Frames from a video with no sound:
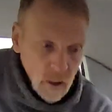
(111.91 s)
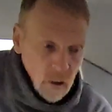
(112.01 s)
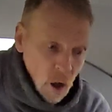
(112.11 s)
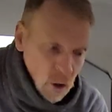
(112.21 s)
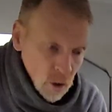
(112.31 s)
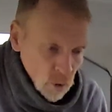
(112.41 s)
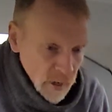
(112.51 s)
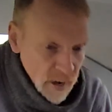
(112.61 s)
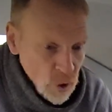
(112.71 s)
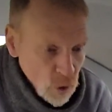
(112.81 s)
long or
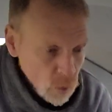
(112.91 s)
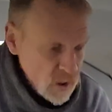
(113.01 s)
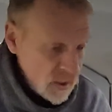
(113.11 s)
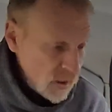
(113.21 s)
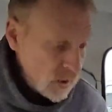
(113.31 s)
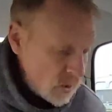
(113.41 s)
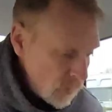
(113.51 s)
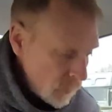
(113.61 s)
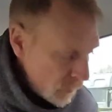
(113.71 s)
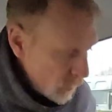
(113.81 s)
how short it is,
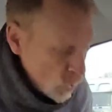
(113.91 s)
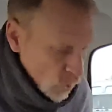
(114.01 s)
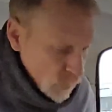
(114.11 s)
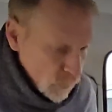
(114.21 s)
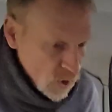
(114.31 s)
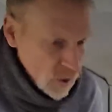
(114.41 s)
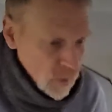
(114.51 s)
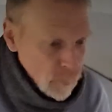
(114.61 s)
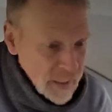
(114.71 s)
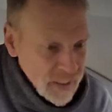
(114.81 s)
just for
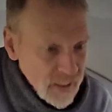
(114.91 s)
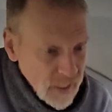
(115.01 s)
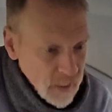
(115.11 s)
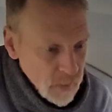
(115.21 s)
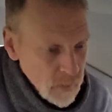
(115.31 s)
stability.